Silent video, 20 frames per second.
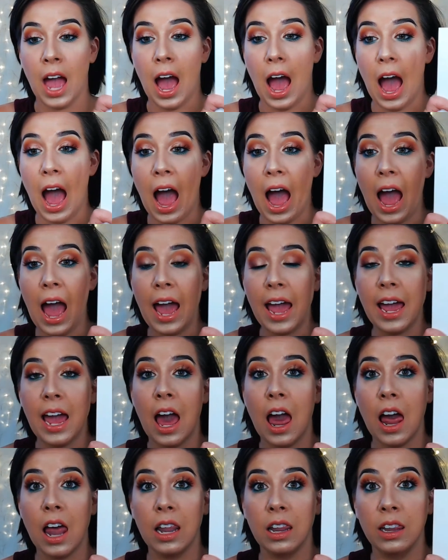I
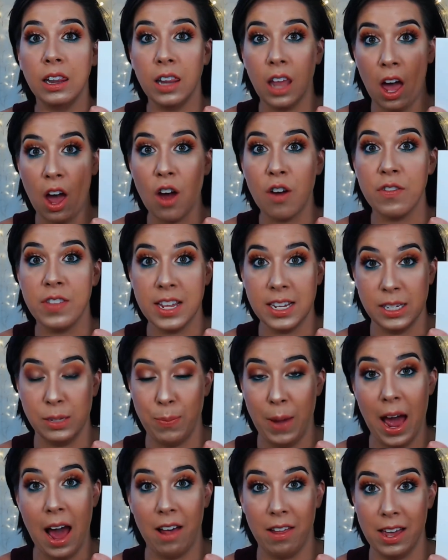love this
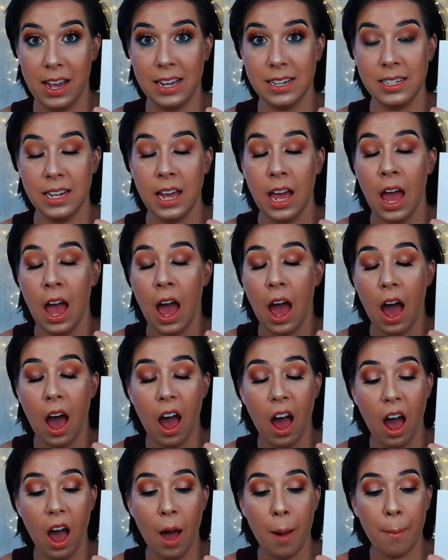palette.
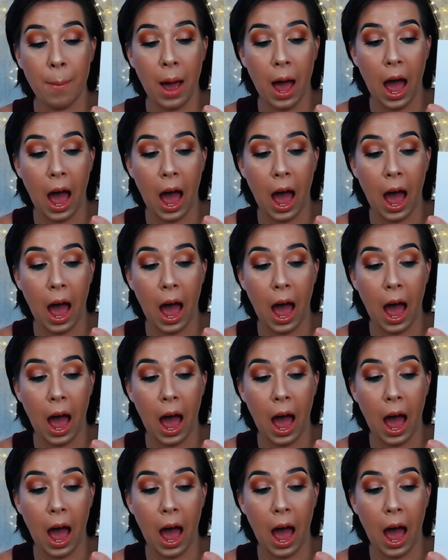Out